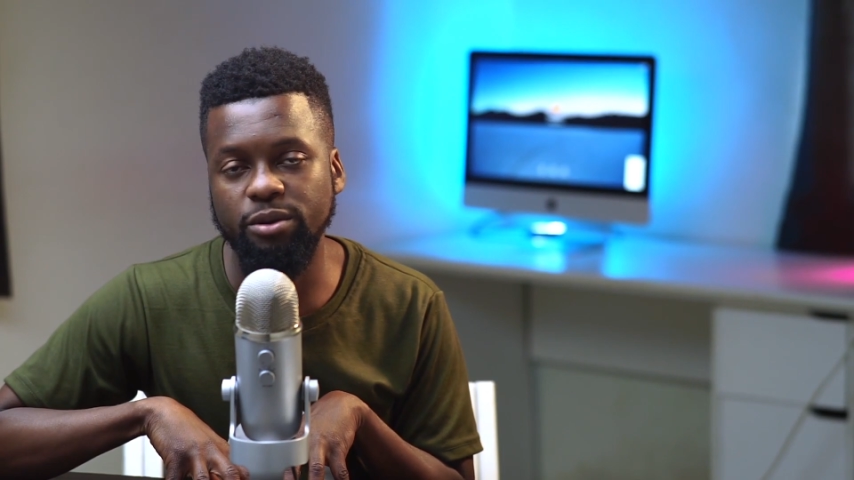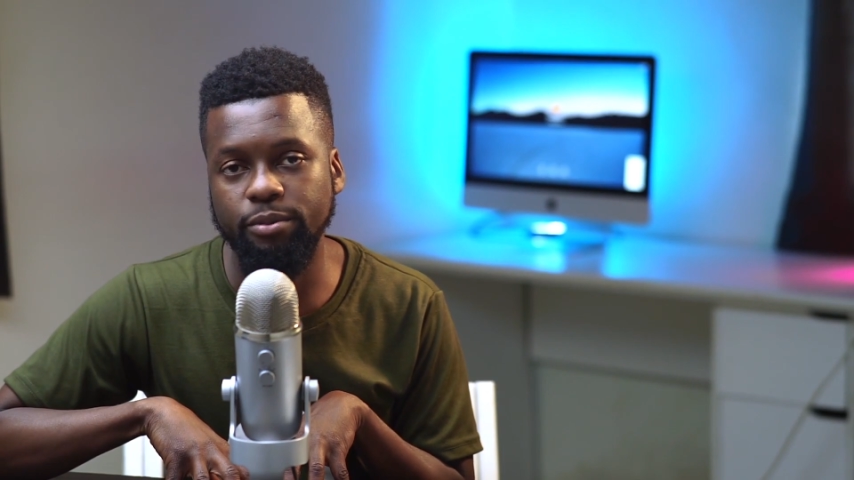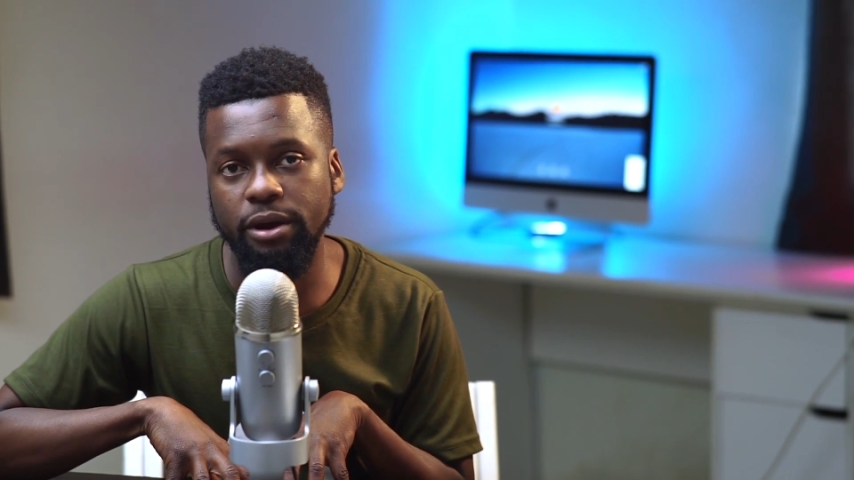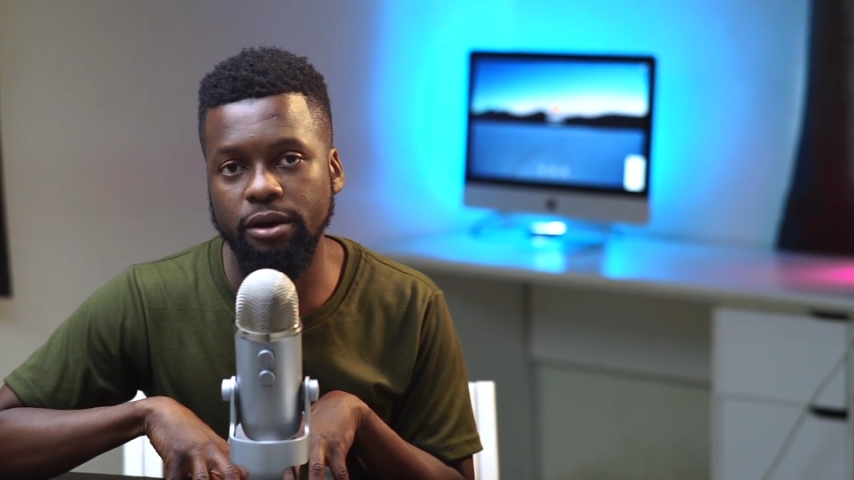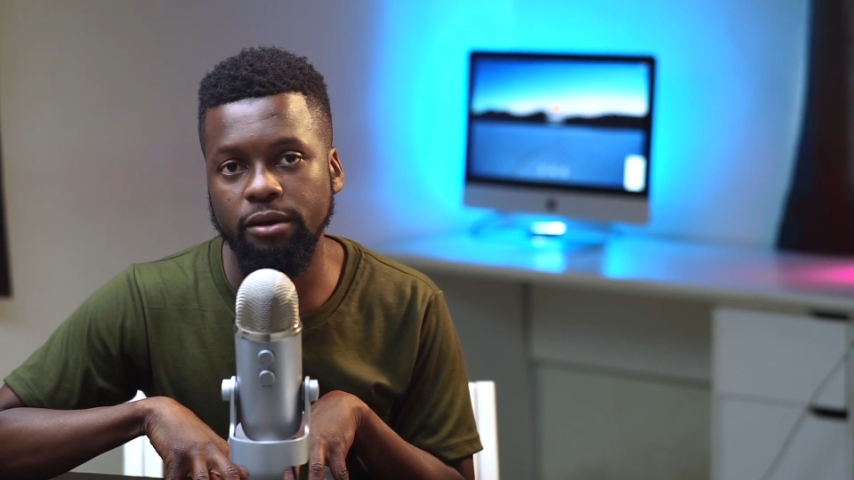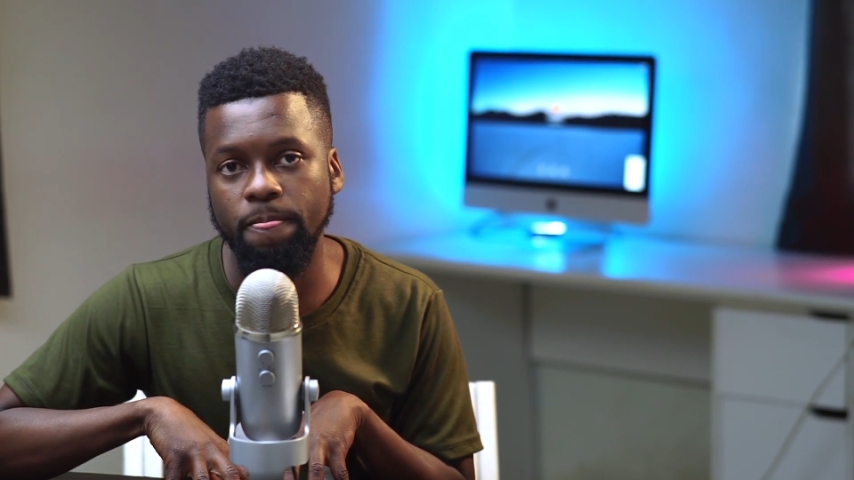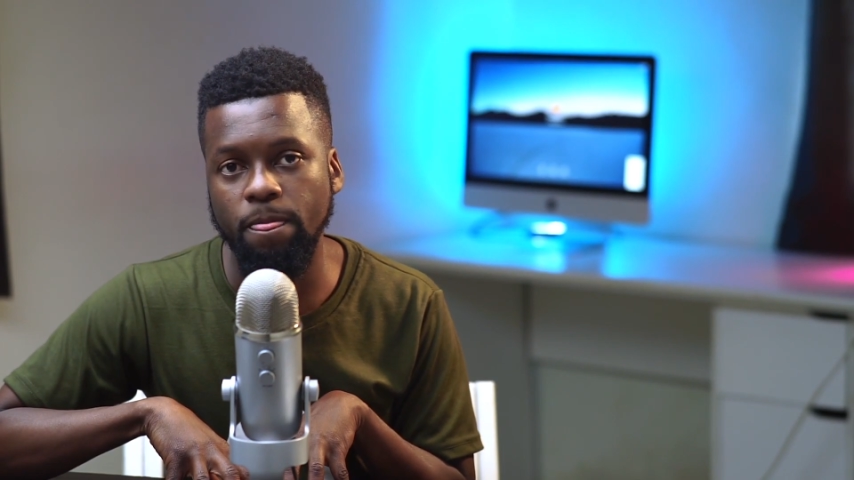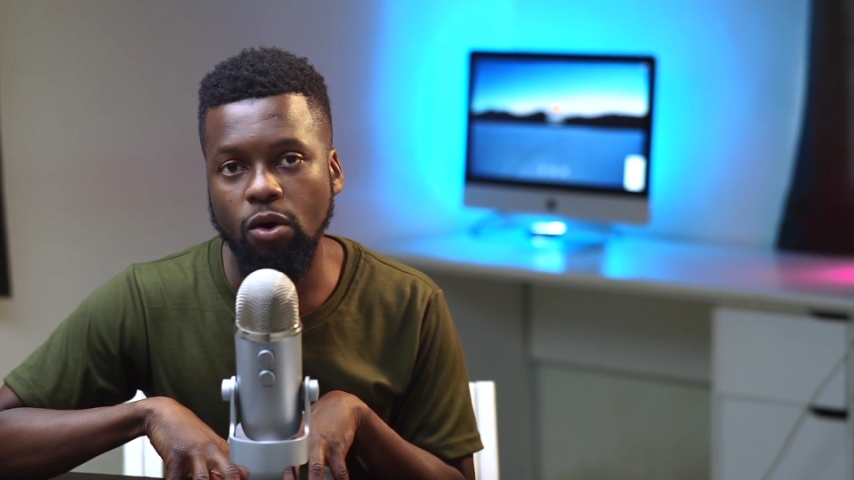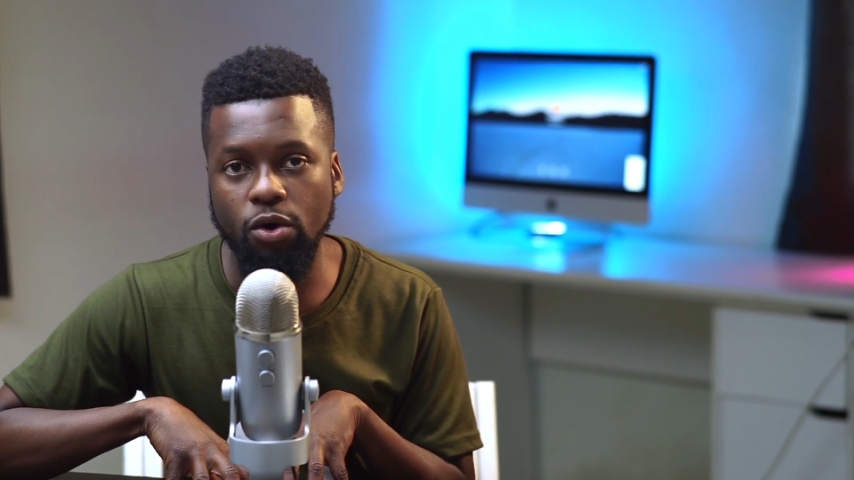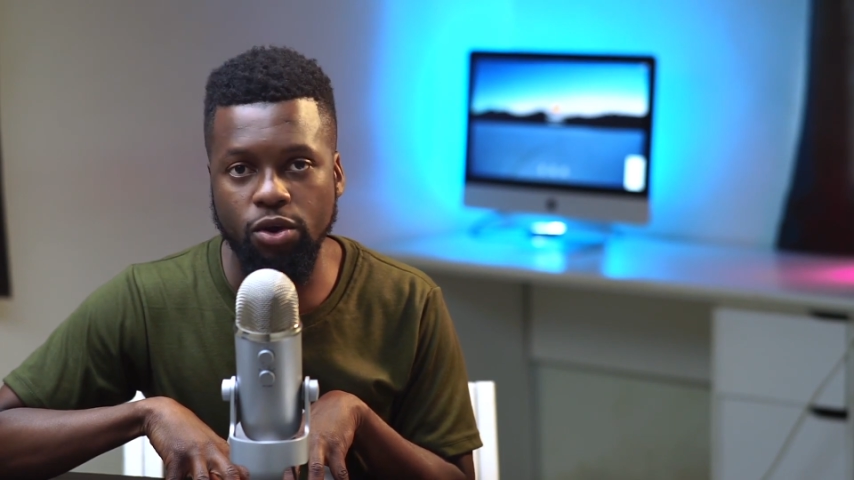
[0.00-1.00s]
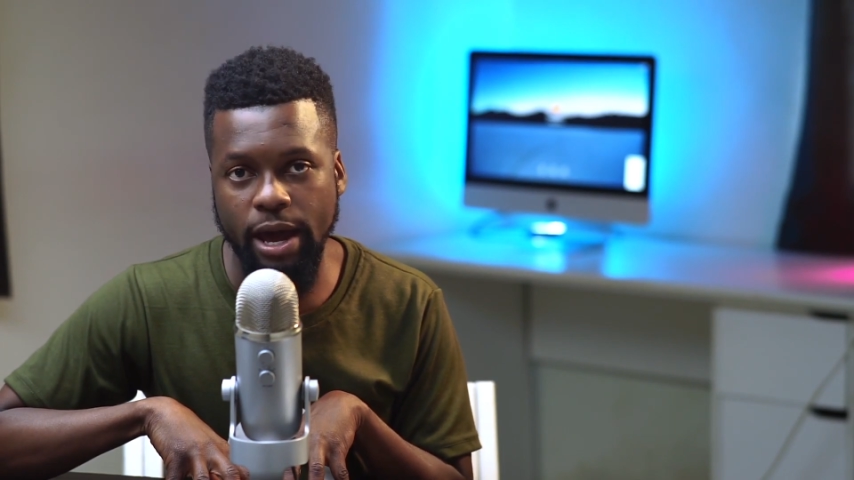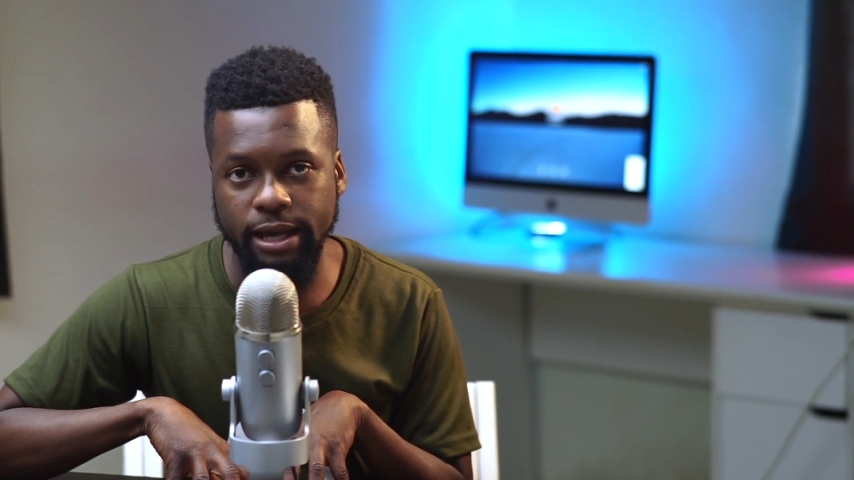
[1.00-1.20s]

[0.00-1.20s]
prepare all your